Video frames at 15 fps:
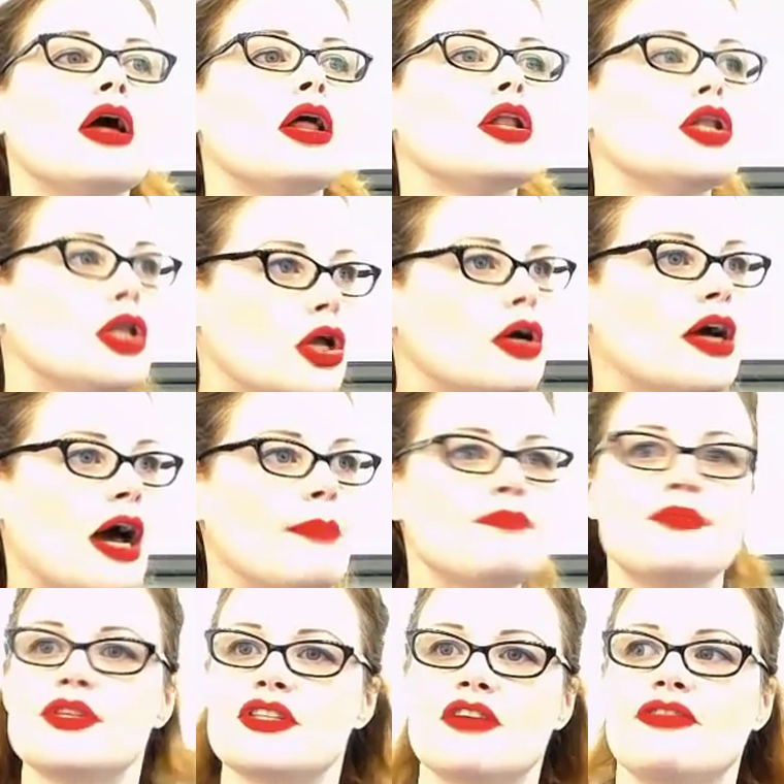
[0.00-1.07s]
look
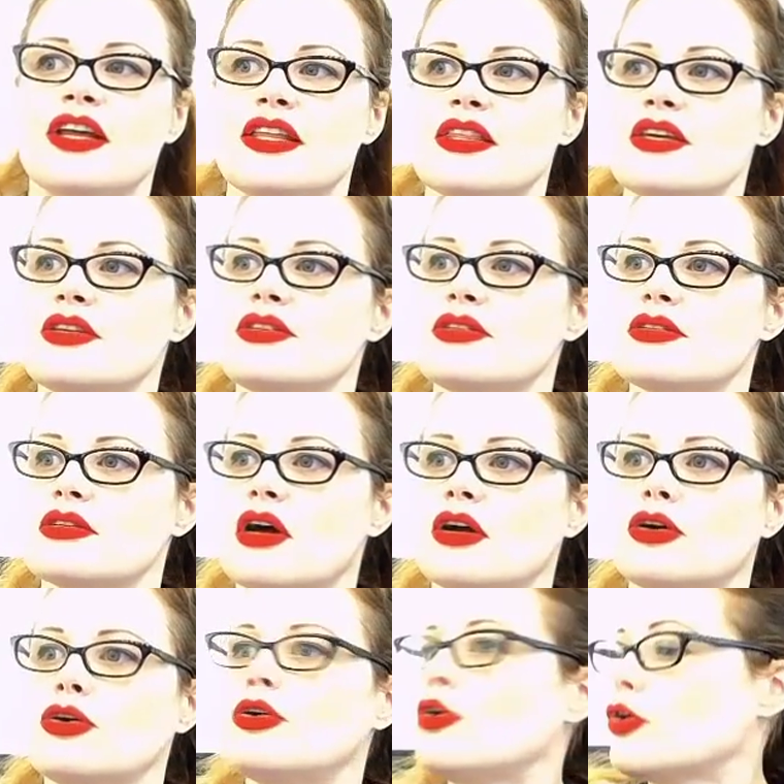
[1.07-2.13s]
up stuff like this on
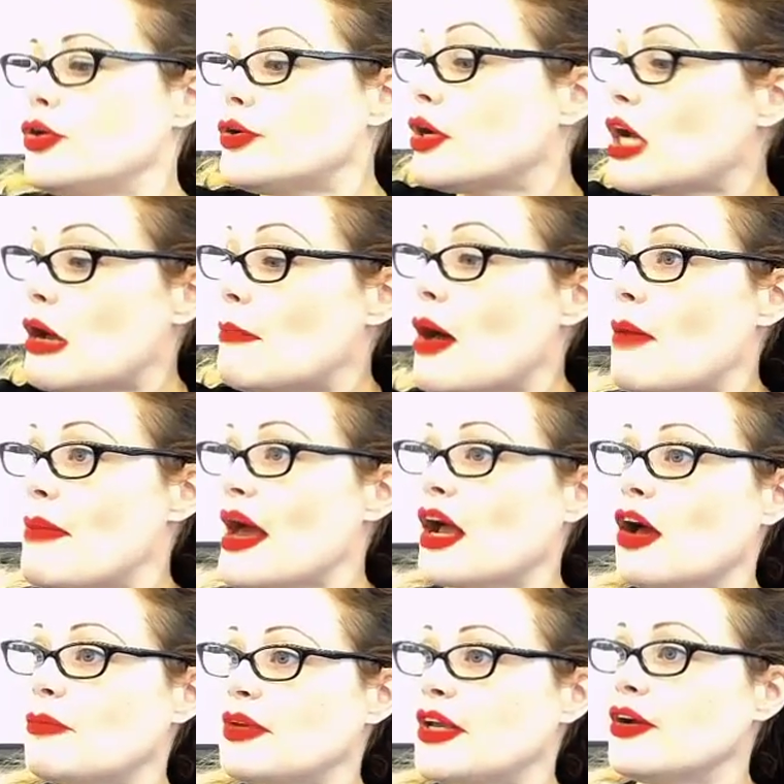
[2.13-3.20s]
Google, or you can come on back
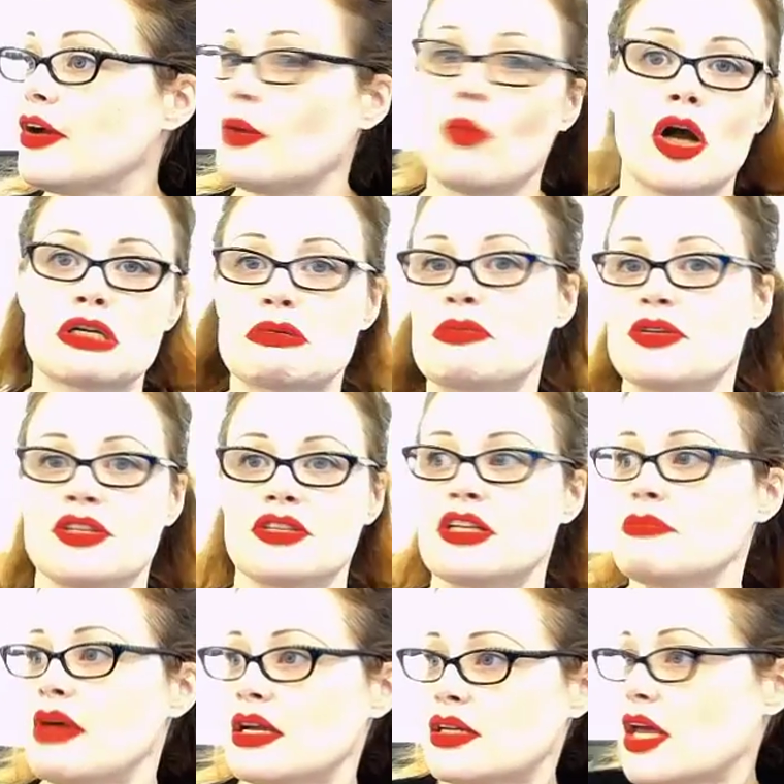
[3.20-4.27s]
up here and watch me put this thing
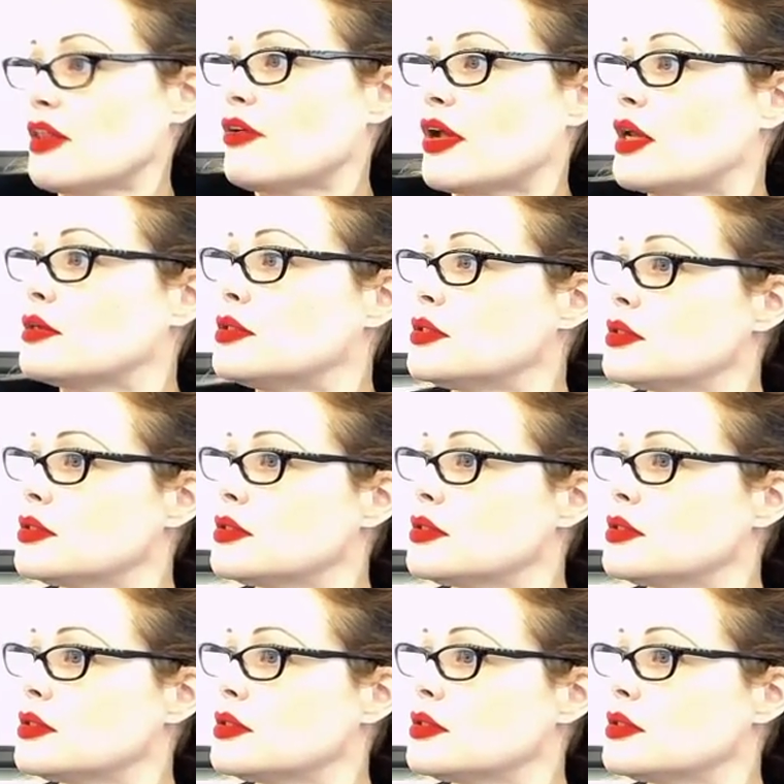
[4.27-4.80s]
back together again.